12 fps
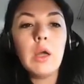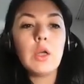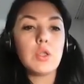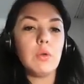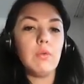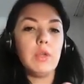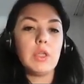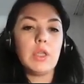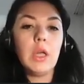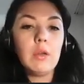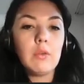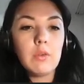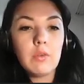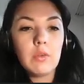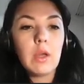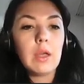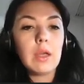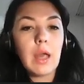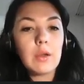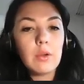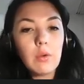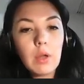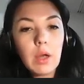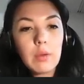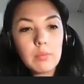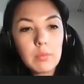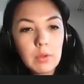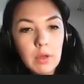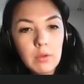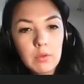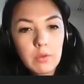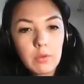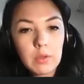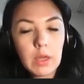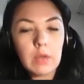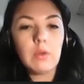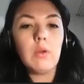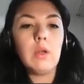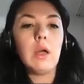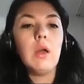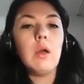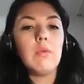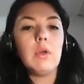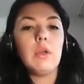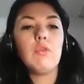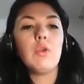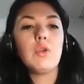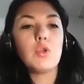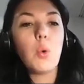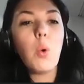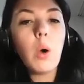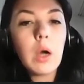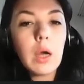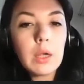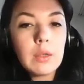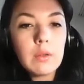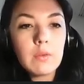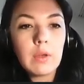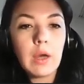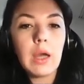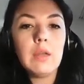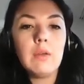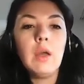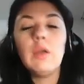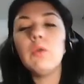So we take this cannula, this is cannula, we insert trocar inside.